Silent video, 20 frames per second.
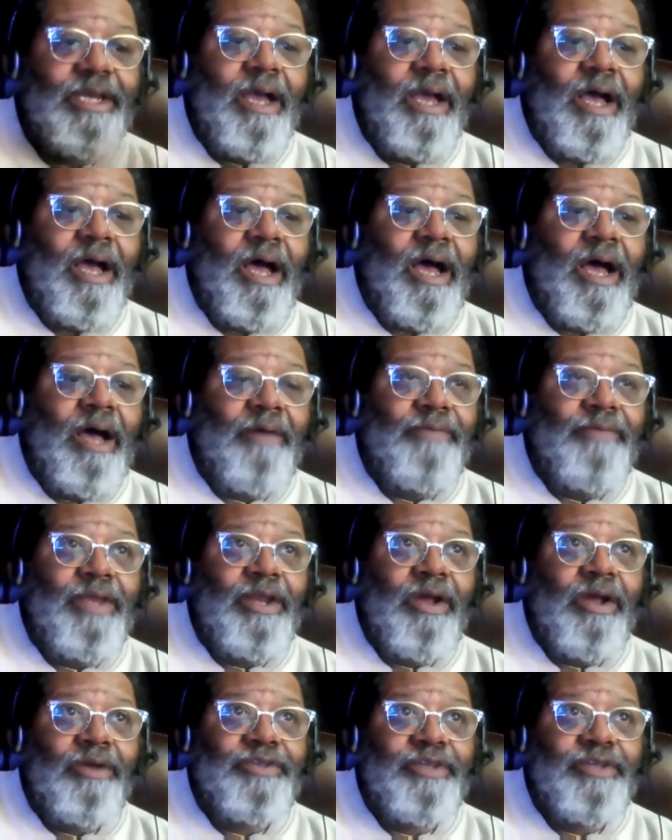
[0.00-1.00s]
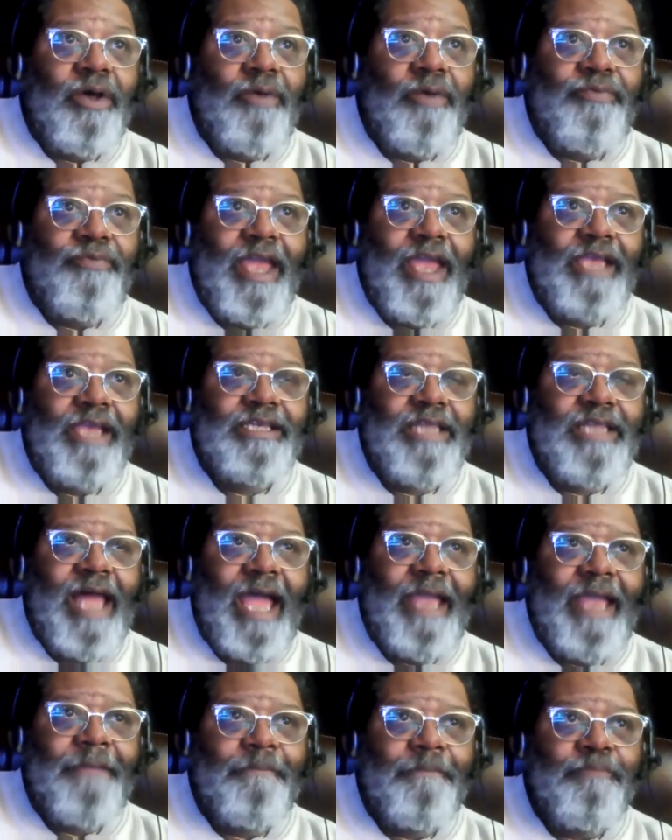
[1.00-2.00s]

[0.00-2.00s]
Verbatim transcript: uh, you know so things like